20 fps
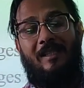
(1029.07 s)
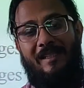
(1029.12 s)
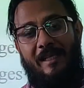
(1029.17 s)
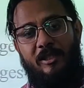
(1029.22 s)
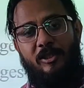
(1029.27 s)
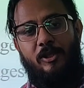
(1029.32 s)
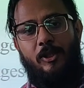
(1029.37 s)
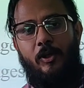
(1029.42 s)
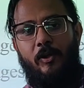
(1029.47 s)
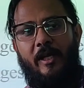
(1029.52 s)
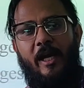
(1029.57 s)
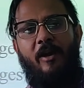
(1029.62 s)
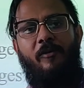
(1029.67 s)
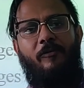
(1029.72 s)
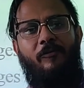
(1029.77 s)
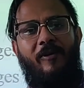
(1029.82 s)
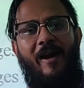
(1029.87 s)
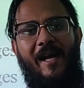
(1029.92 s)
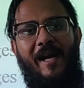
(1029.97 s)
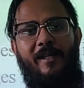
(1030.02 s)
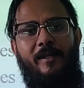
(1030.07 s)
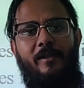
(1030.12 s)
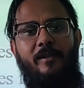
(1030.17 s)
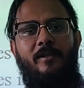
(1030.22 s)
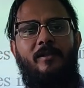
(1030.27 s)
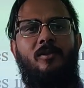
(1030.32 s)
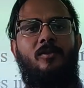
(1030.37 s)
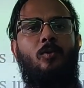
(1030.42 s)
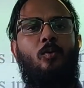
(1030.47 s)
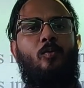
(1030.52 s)
Let's look at
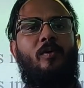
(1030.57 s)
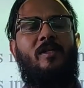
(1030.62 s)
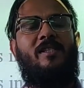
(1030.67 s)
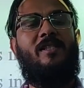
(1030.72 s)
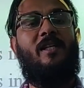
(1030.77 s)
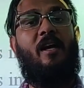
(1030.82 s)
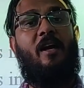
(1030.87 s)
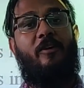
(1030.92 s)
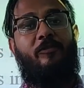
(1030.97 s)
factors which